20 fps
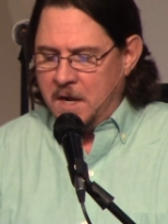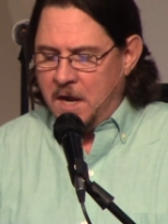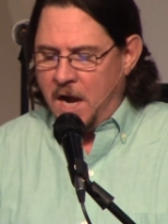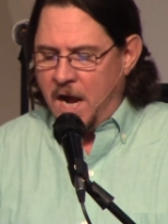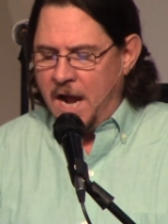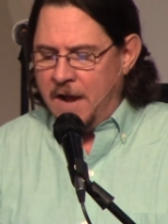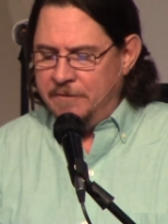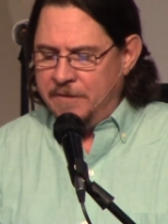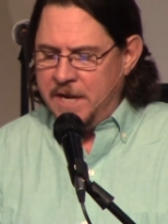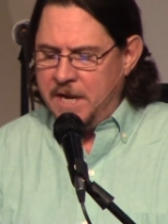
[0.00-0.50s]

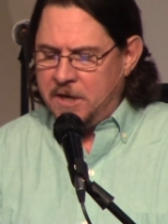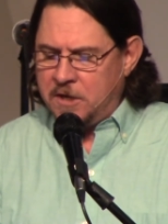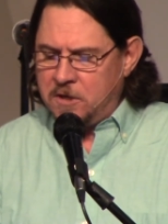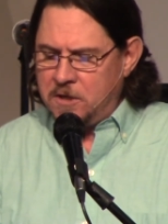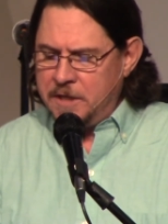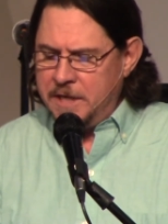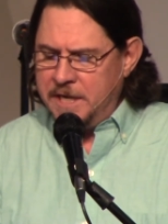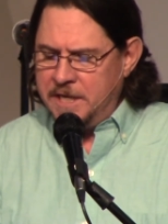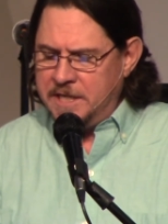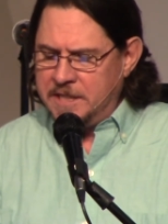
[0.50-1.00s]
I have
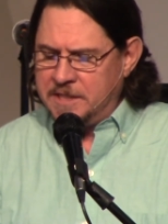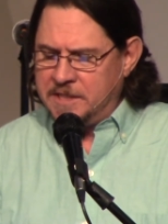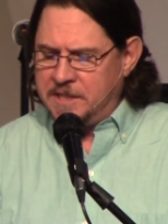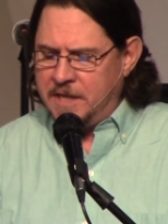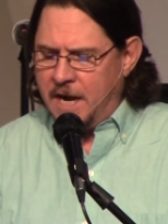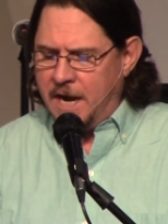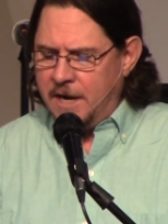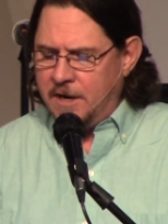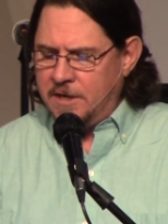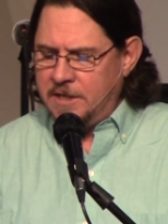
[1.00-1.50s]
eagerly
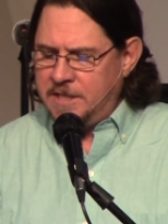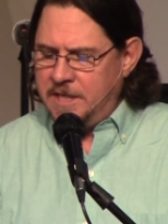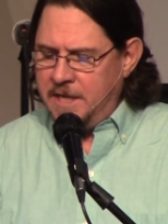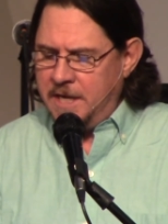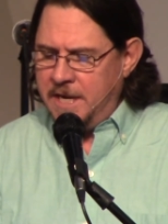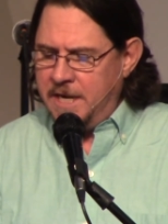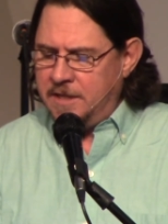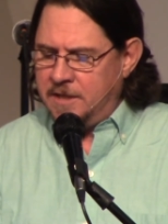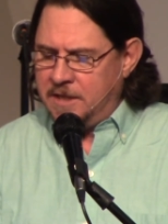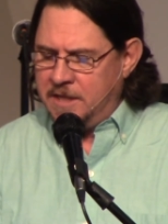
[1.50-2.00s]
desired
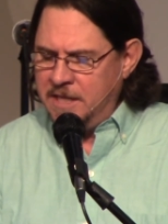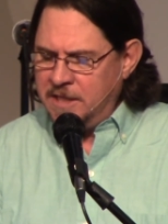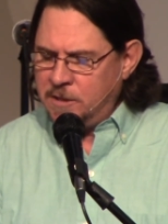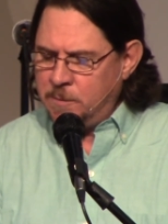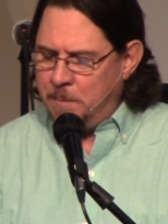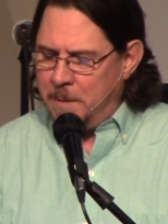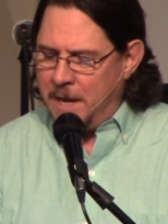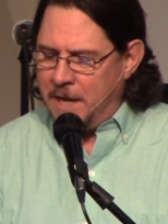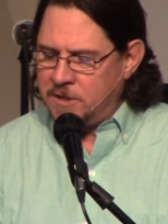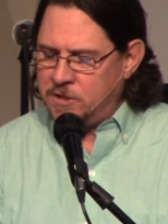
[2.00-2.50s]
to eat
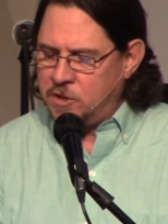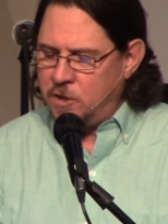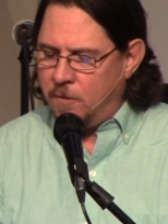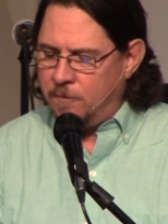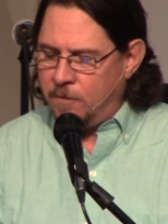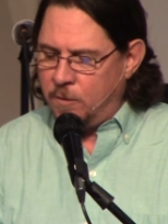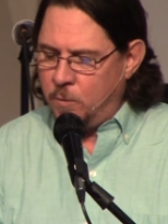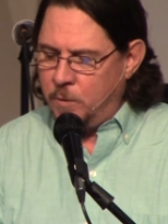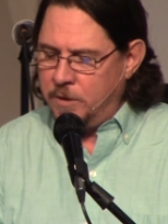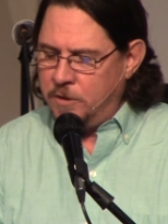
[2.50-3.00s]
this
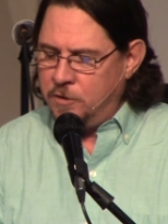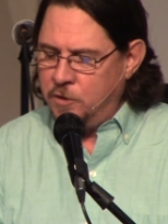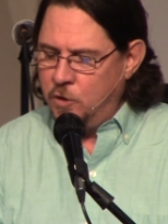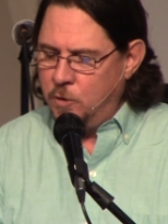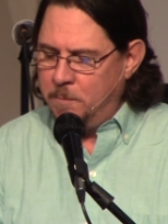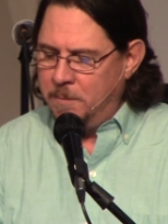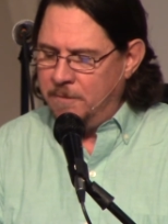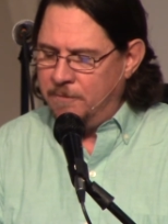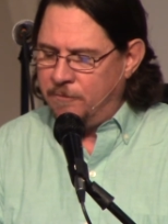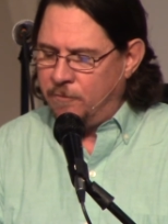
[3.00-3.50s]
Passover with
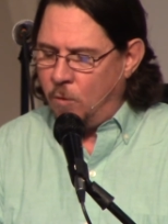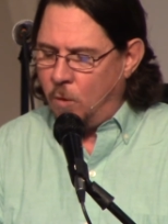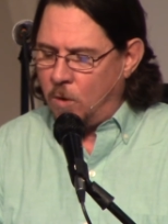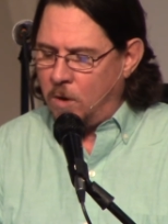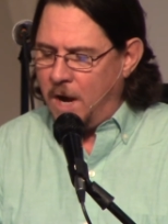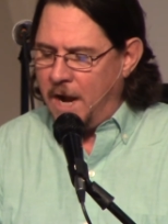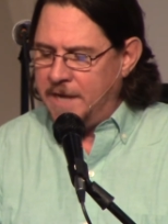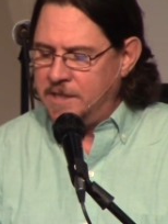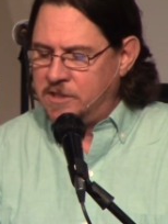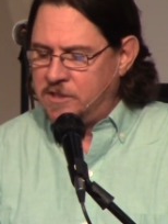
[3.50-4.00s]
you
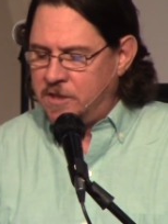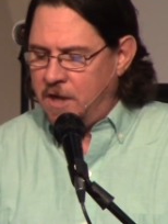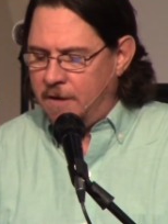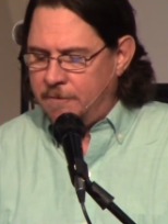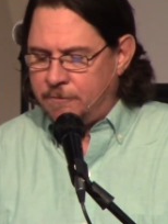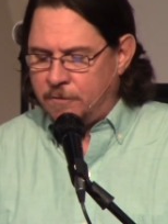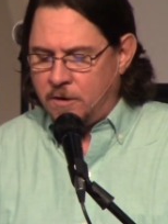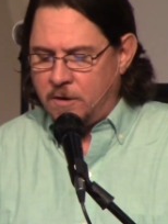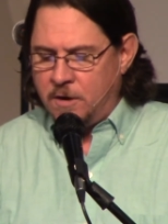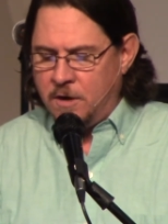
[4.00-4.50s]
before I
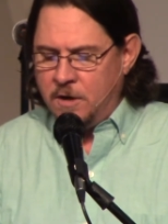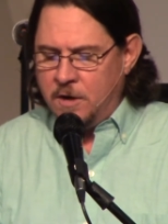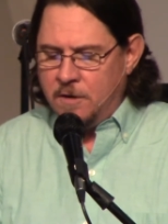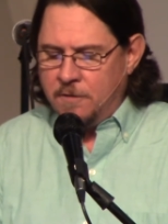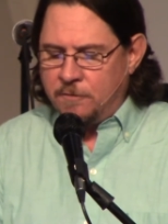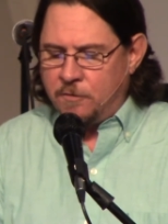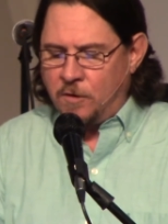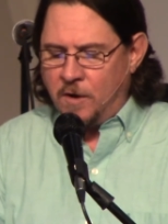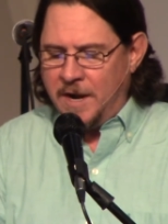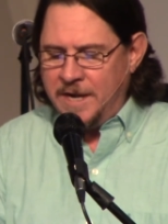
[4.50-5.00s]
suffer,
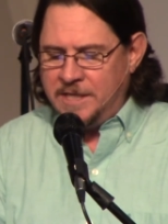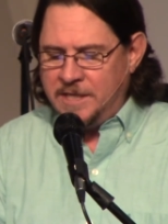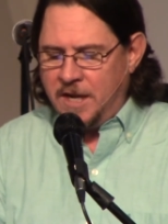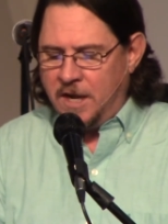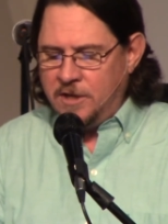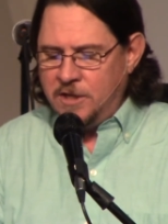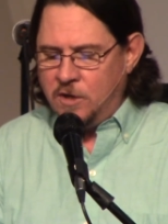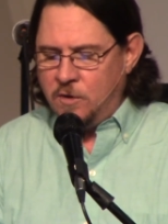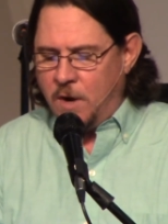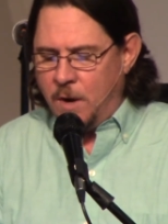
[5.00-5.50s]
for I
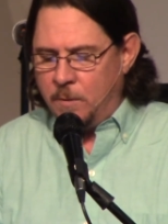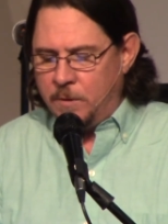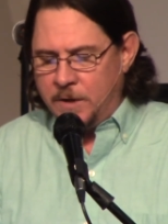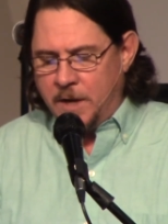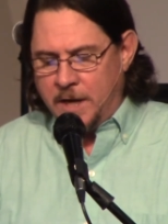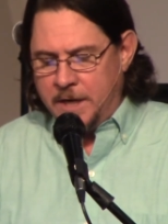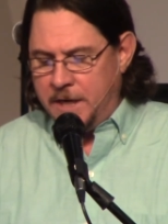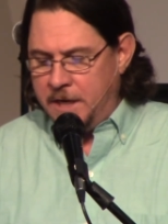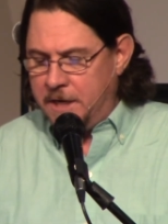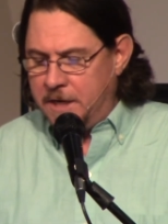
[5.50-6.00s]
tell you I will
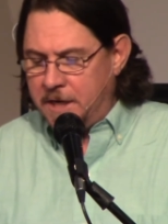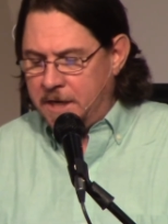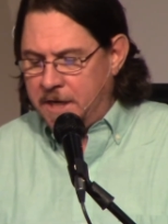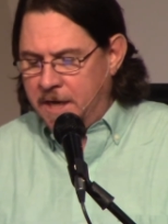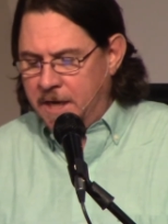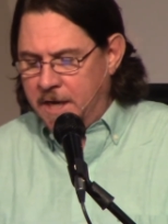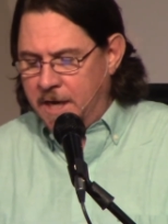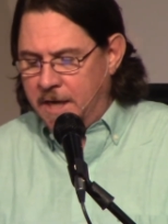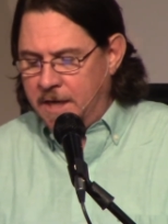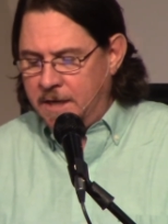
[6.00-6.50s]
not eat it
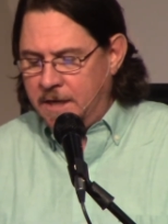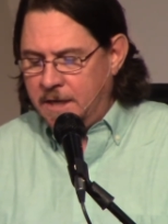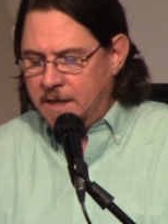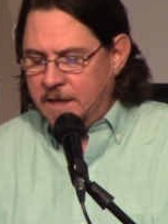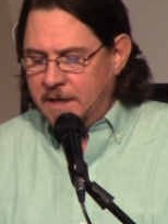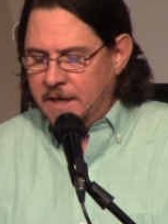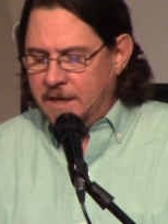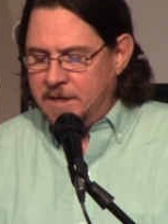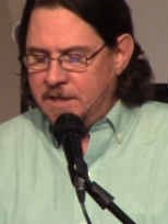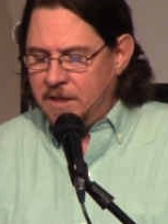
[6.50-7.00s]

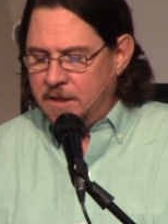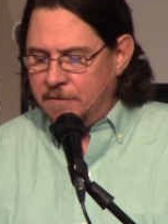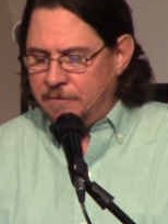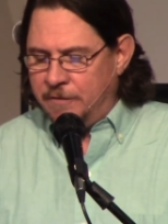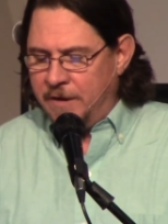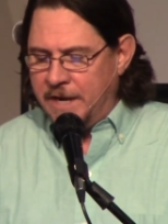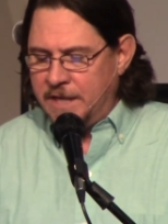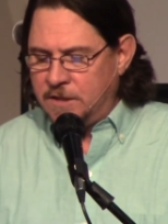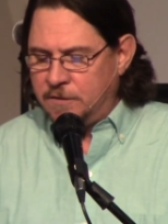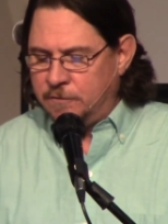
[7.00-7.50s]
again until it
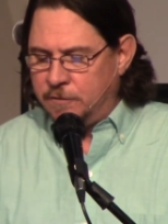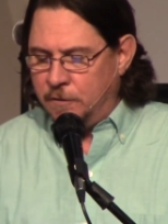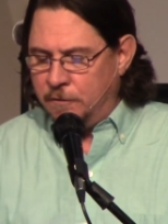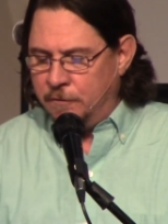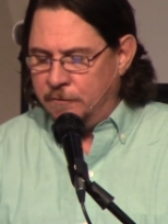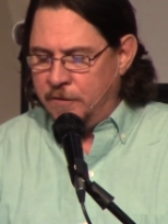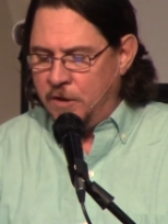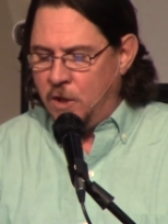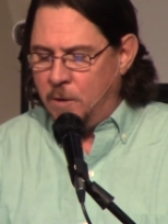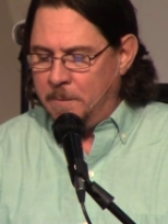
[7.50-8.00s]
finds
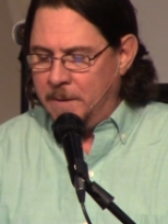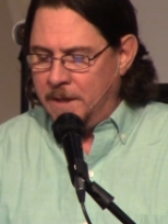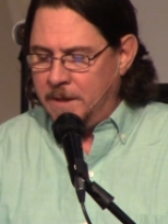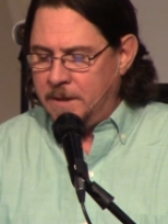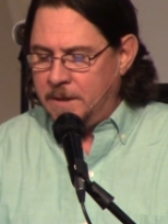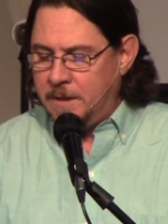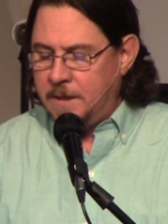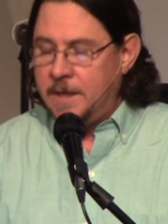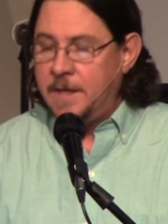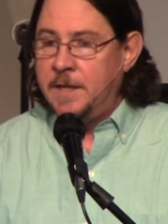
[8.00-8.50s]
fulfillment
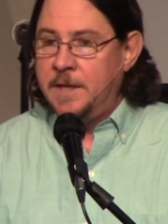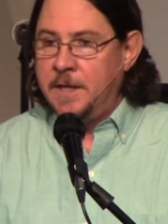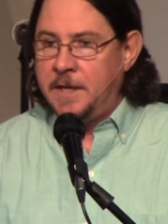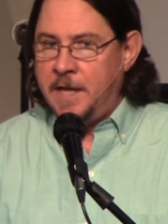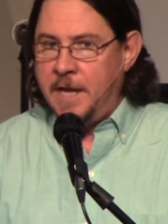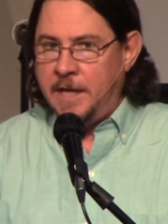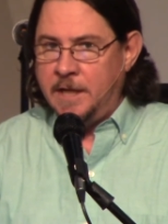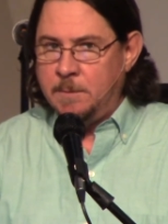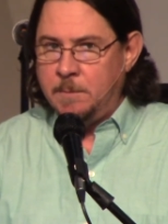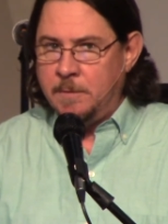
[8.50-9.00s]
in the
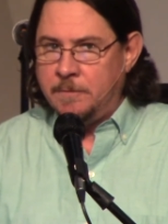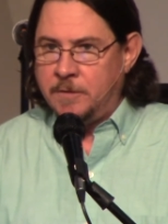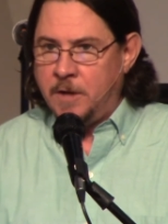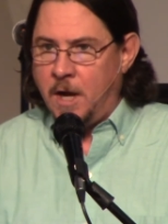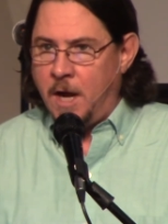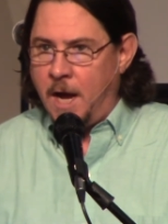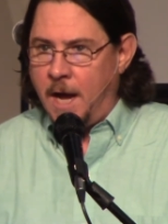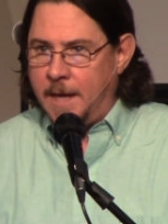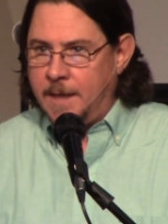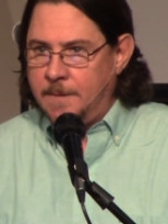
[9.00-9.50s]
kingdom of
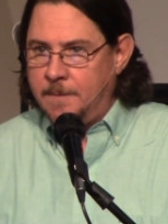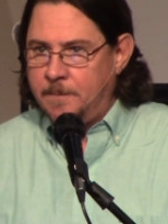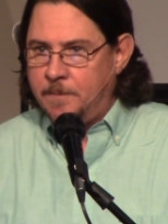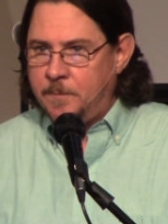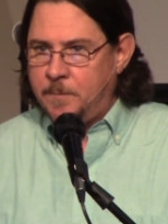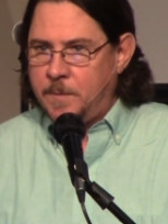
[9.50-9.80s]
God.